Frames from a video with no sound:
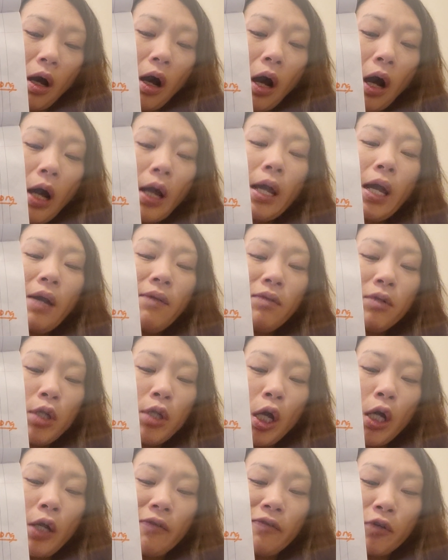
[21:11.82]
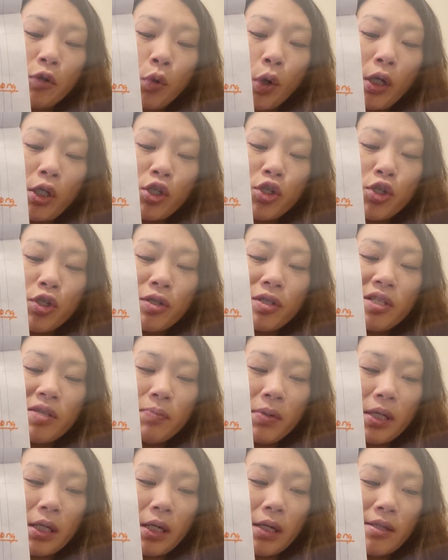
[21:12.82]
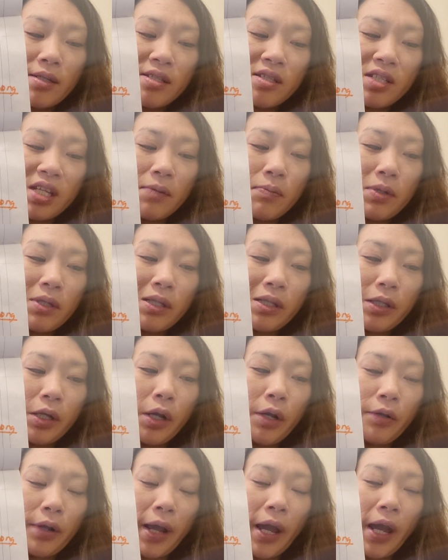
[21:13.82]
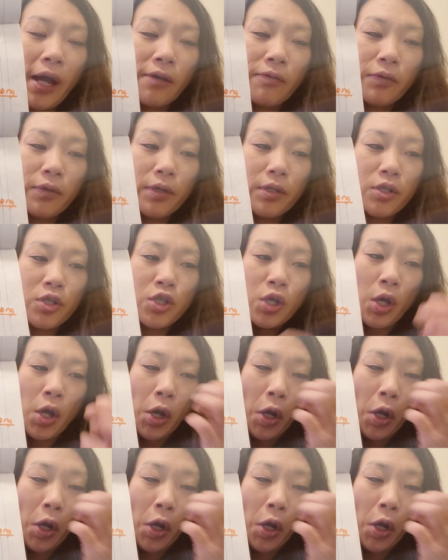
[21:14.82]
I have a lot of questions because typically on average,